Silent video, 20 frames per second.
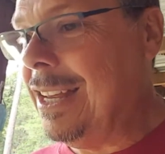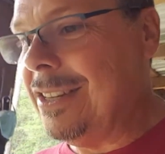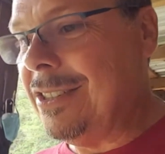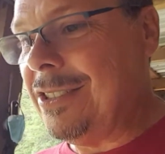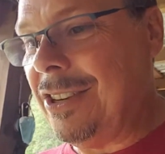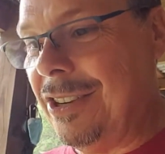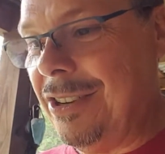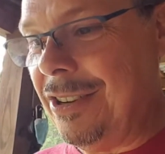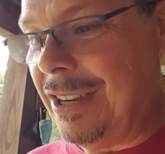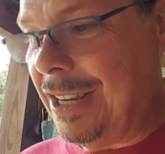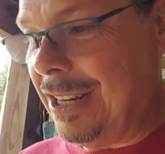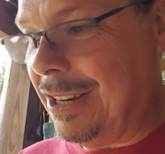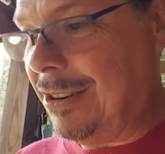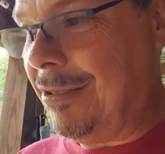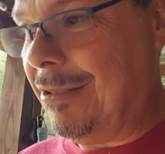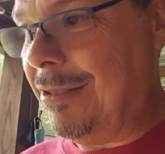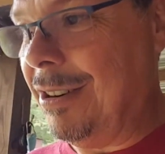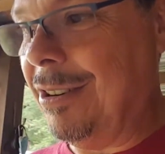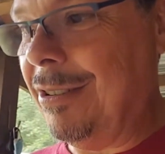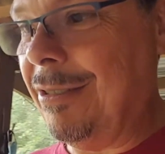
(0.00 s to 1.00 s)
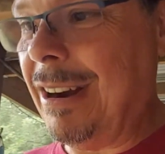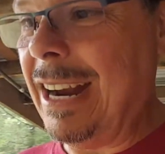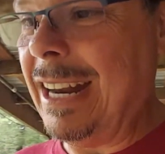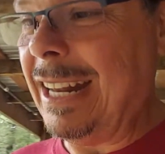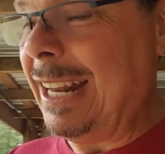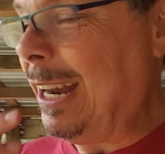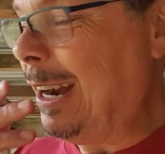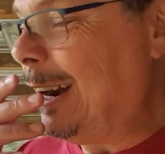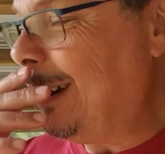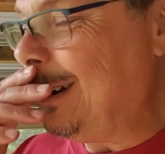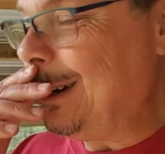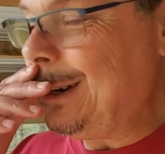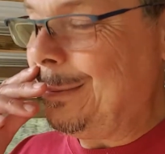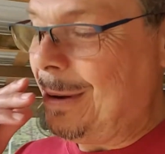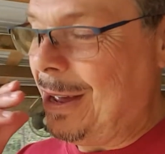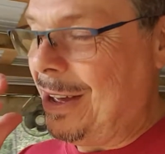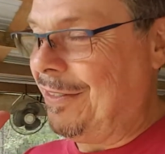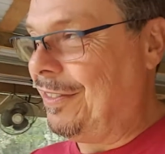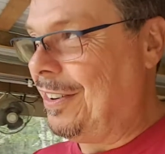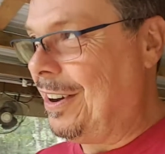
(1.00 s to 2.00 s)
so you can grill right there. I'm
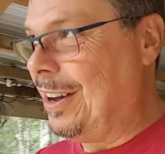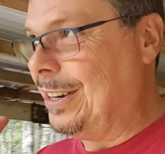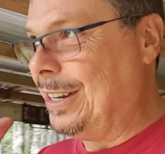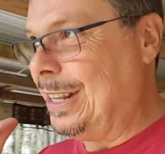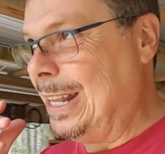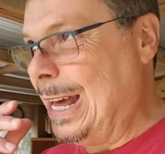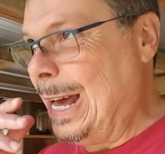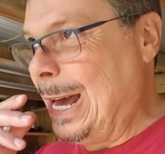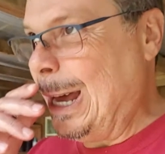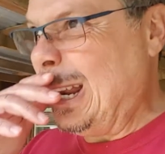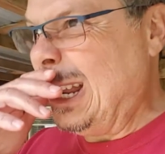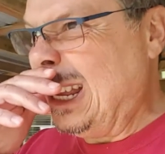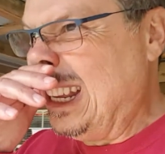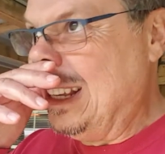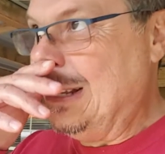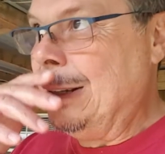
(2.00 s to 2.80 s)
not fond of that.